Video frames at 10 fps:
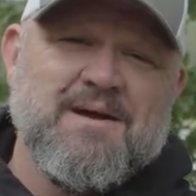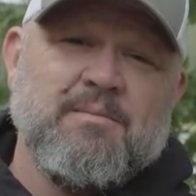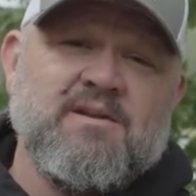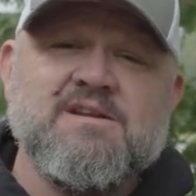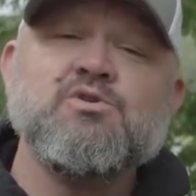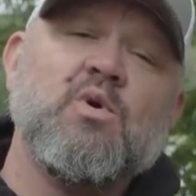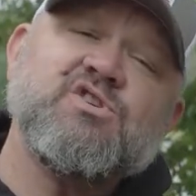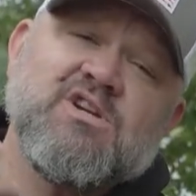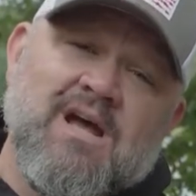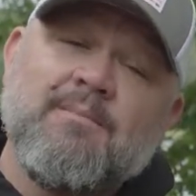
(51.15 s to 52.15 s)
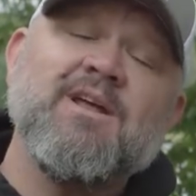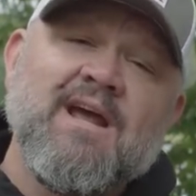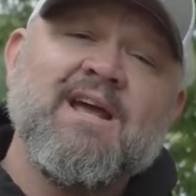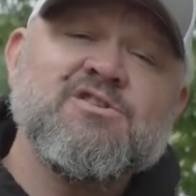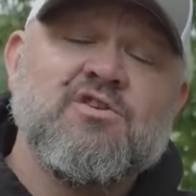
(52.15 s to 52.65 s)
But in this question, I'm gonna
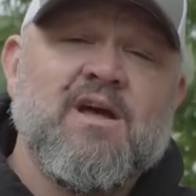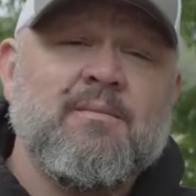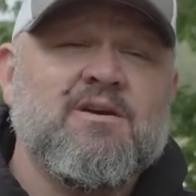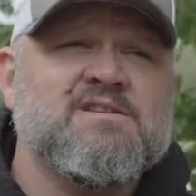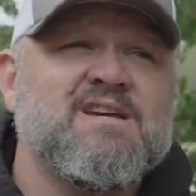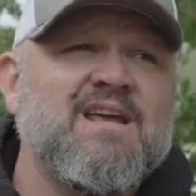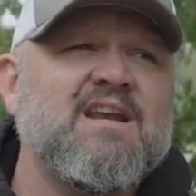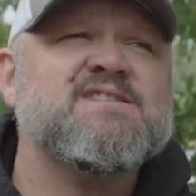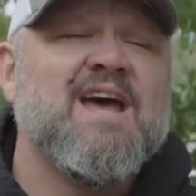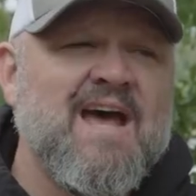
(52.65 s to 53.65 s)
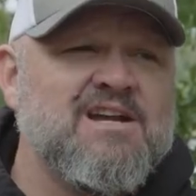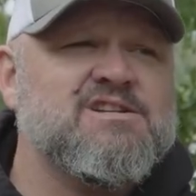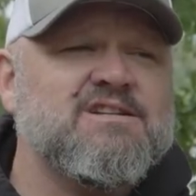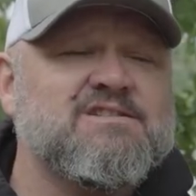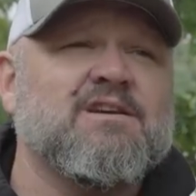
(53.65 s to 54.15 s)
answer that because it is
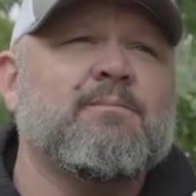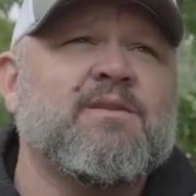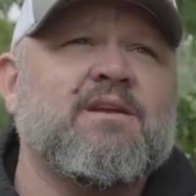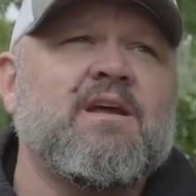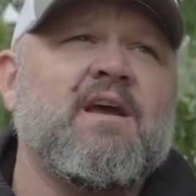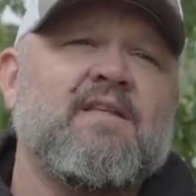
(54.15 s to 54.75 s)
actually something